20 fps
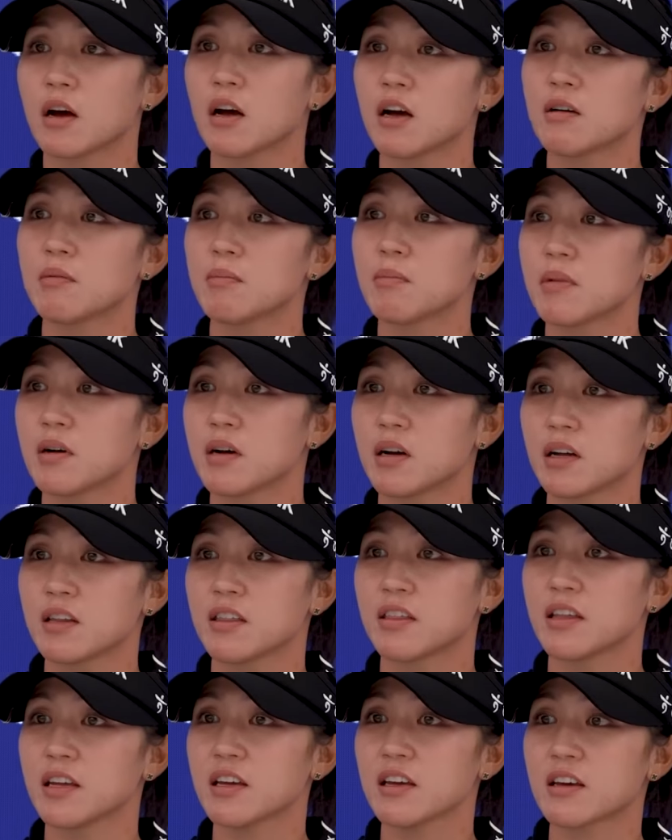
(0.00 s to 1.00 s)
I
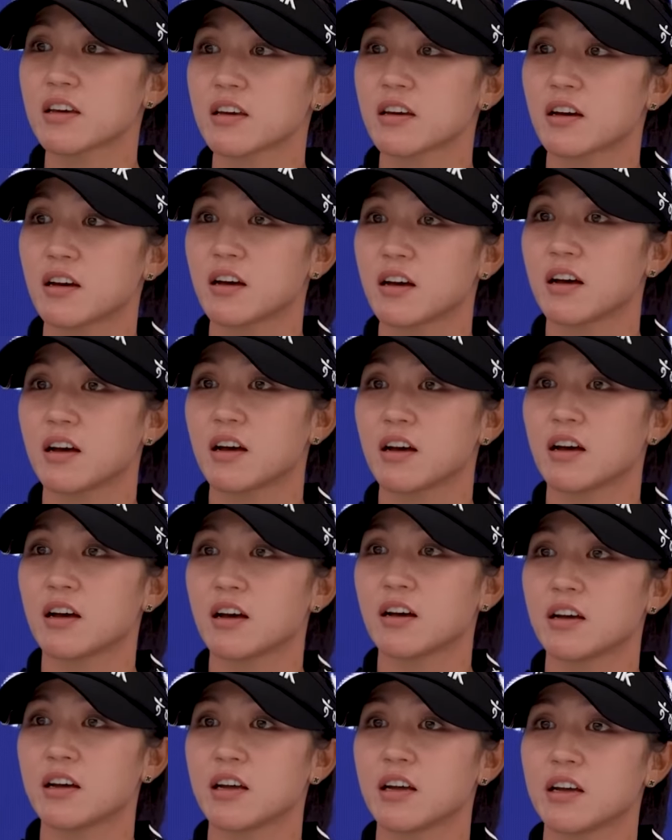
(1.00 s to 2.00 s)
think
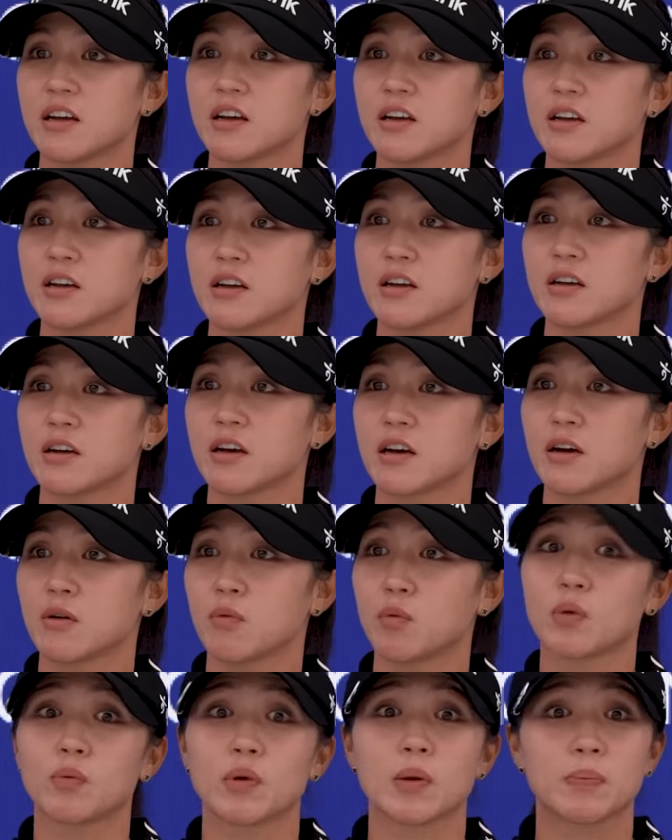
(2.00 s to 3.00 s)

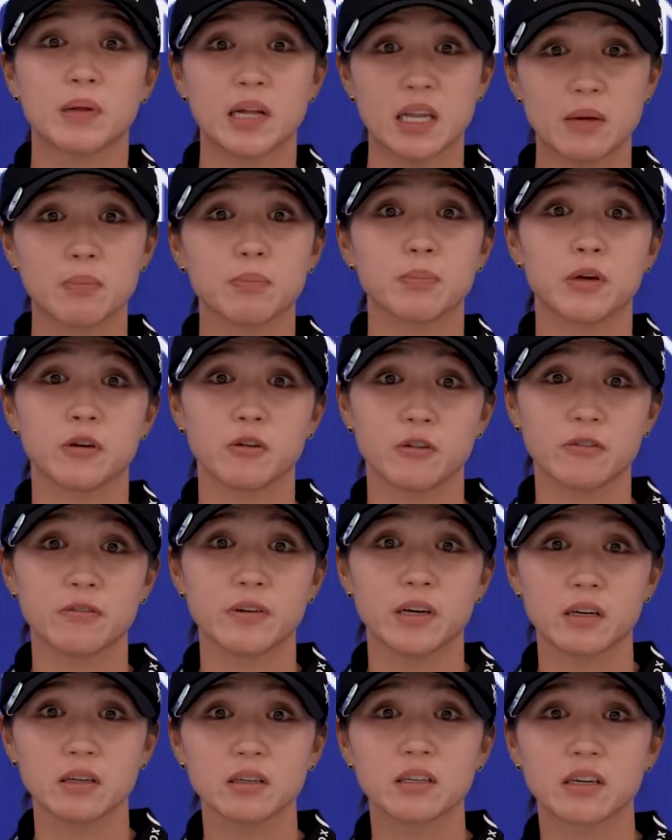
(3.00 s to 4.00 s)
when we played in
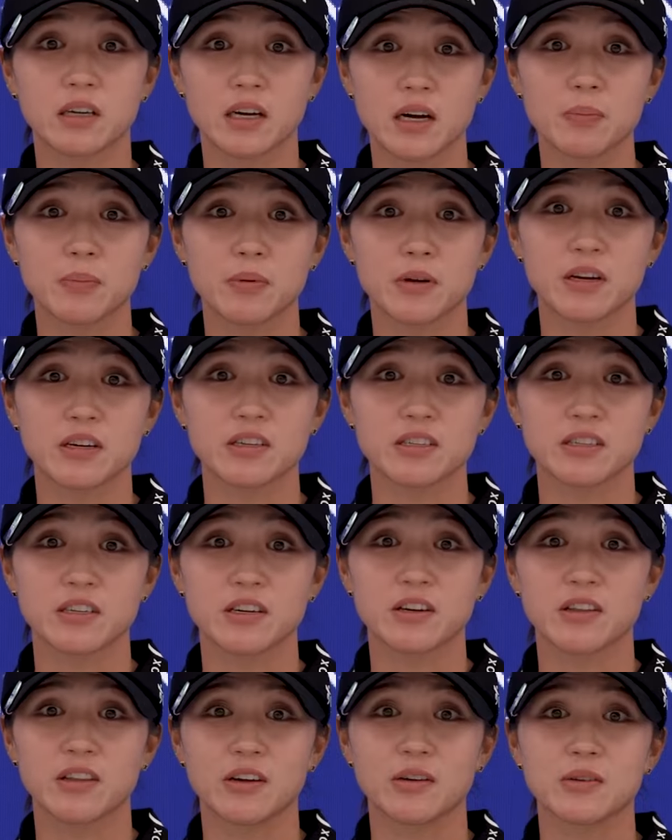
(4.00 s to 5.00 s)
Muirfield a couple years
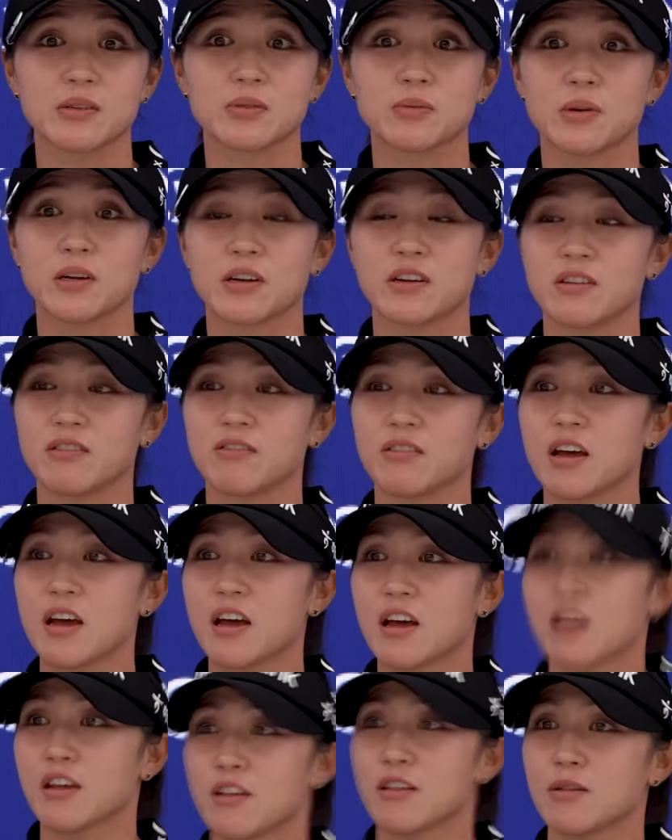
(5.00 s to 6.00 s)
ago, there was one of
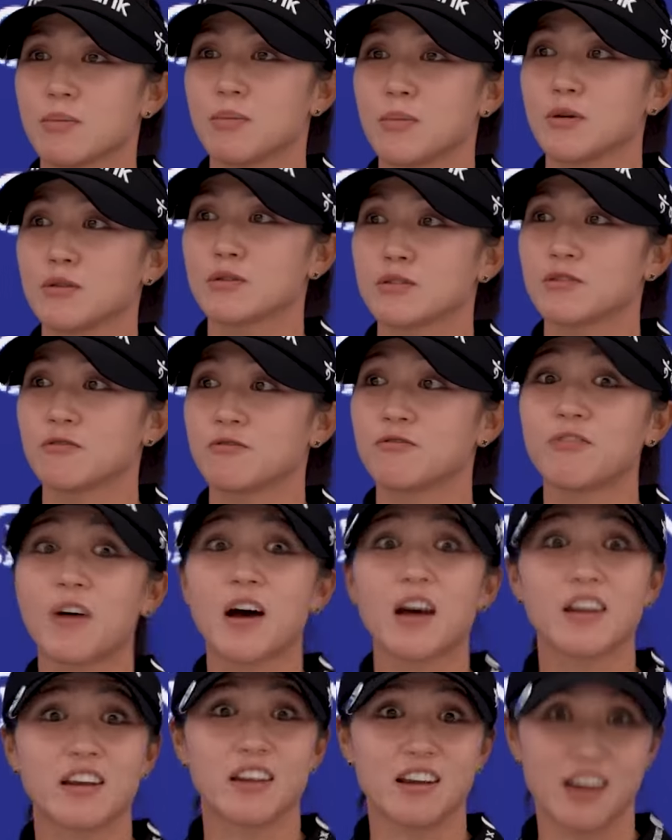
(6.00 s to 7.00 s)
the most
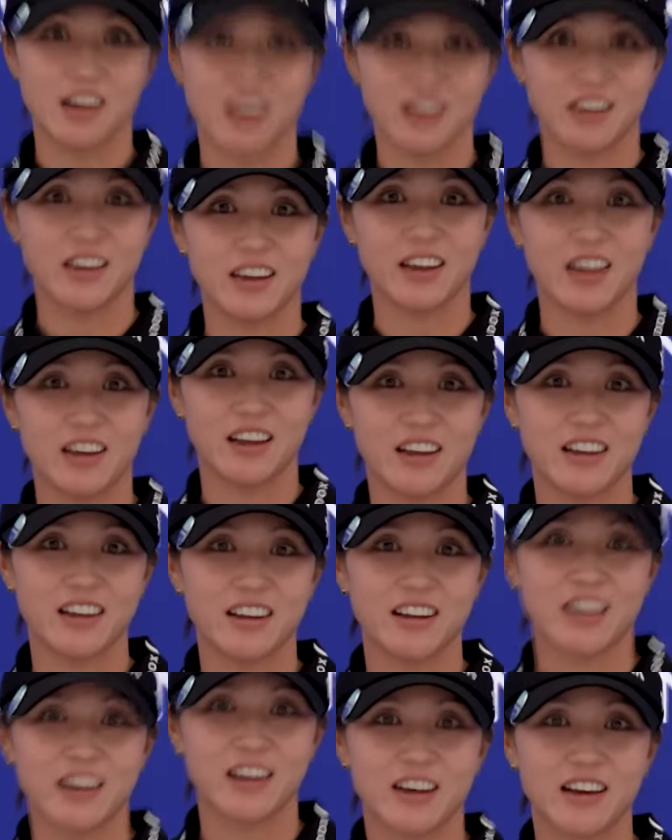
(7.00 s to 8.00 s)
fun I'd
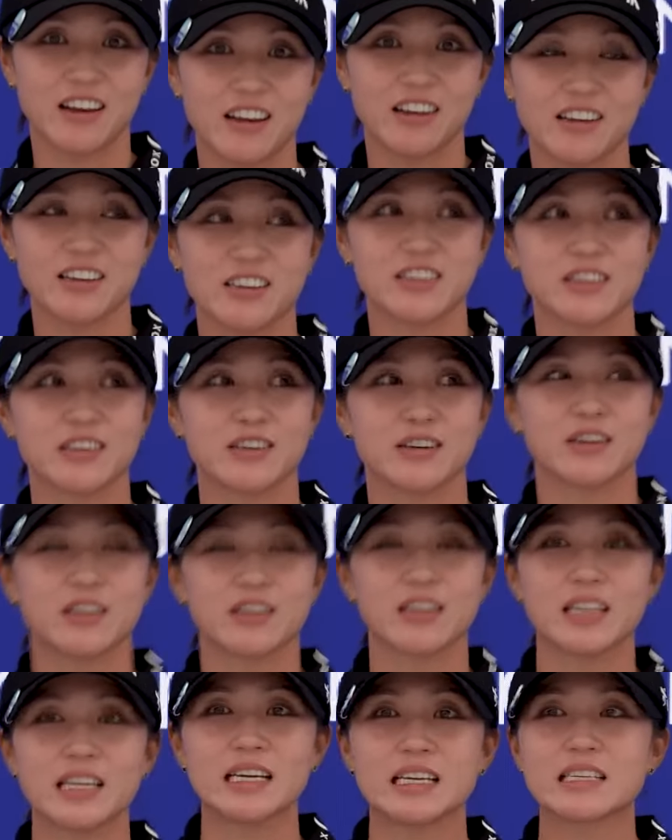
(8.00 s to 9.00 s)
had, you know,
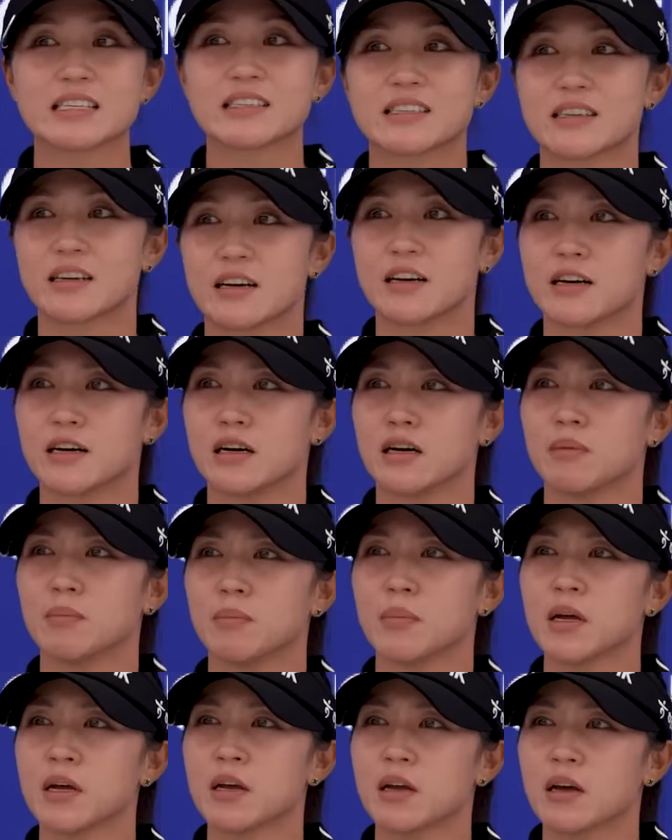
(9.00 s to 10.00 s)
on links.
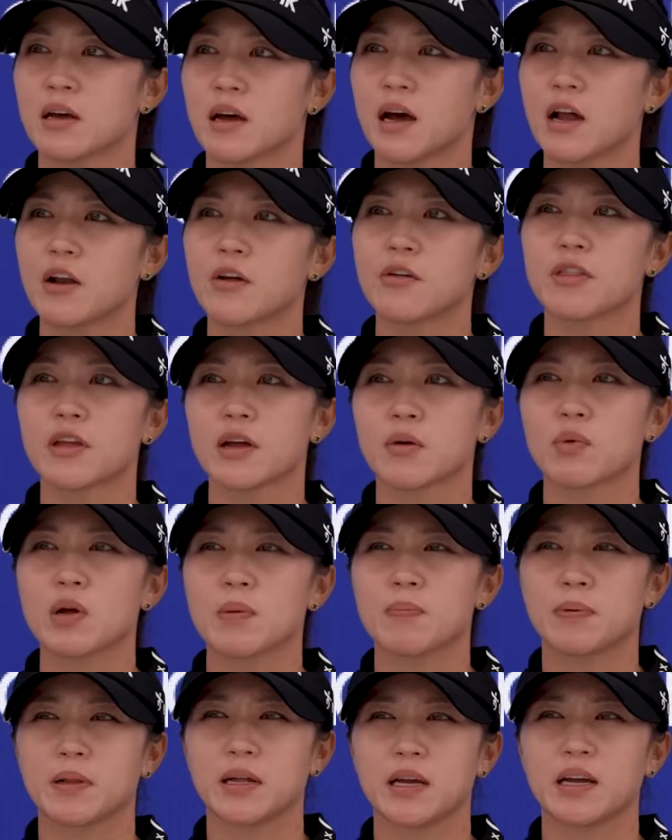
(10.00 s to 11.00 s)
I don't think we
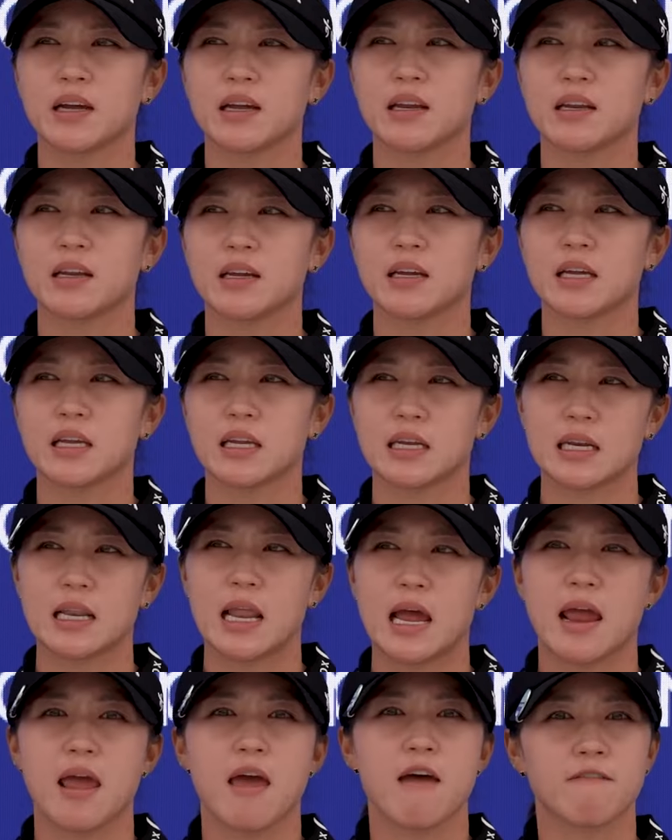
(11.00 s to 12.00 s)
played in
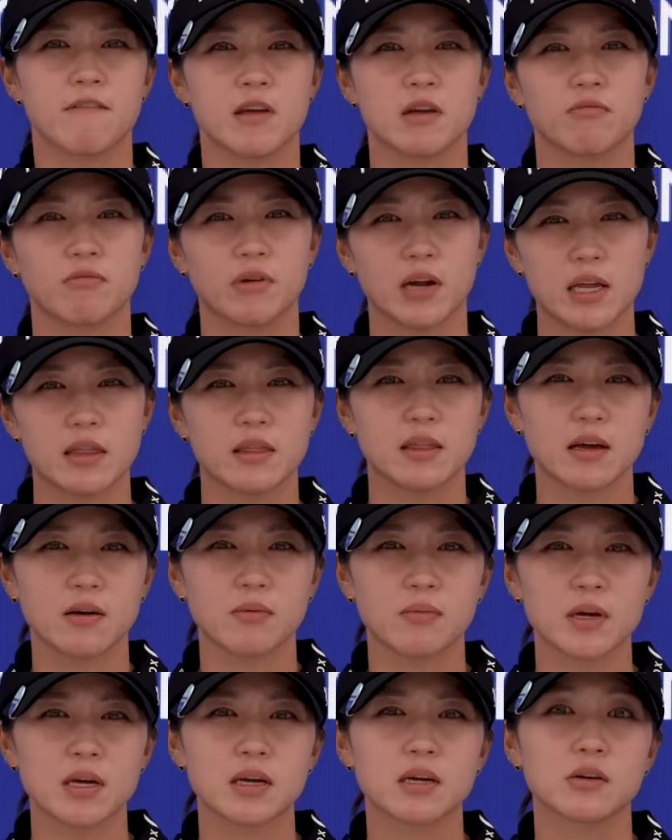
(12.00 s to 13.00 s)
like heavy rain
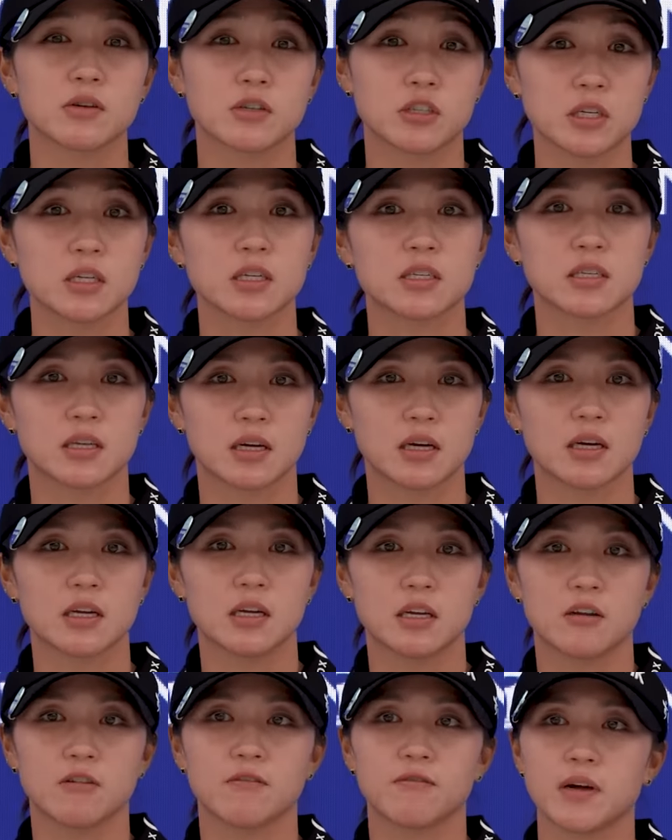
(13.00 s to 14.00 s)
that week. It was just,
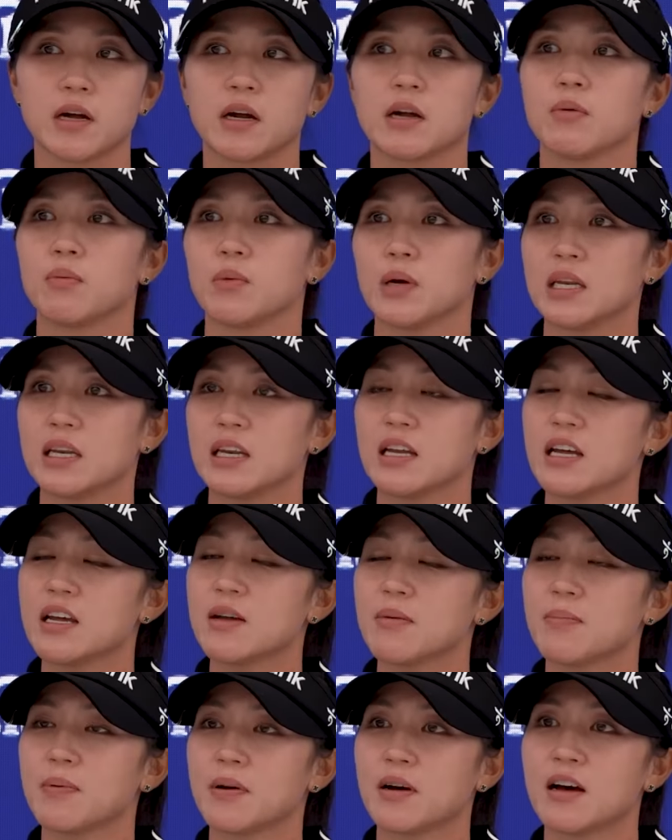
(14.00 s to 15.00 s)
you know, very
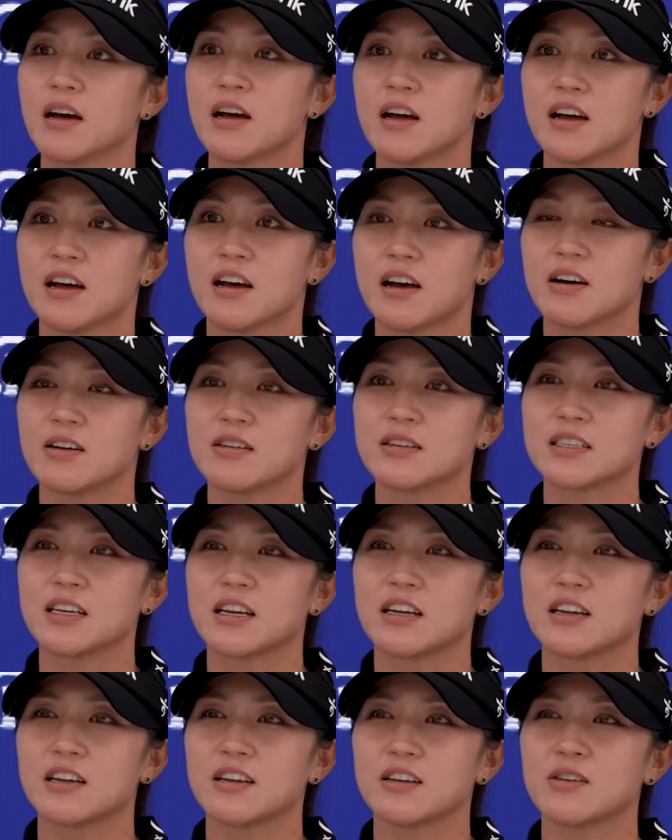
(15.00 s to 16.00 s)
windy. But I was
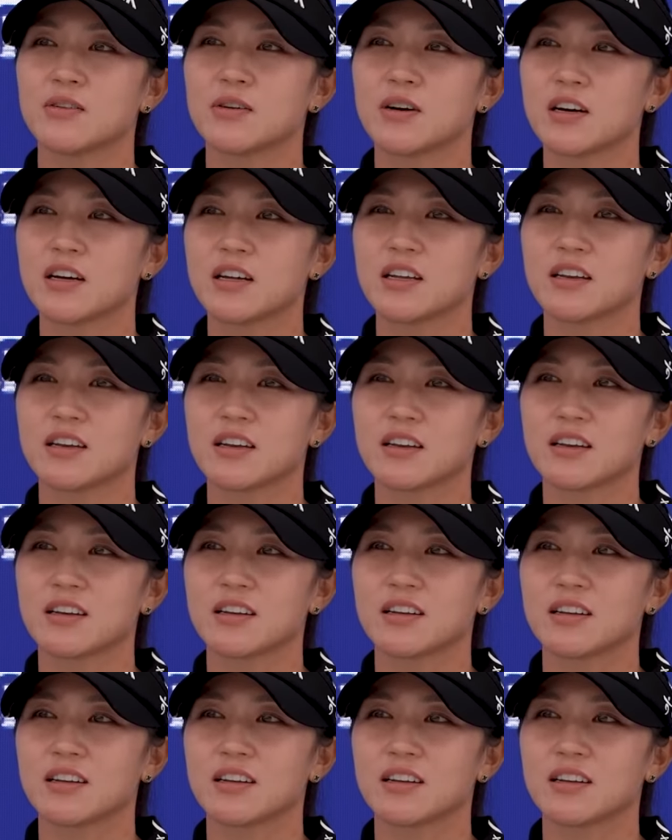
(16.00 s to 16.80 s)
like, you know what?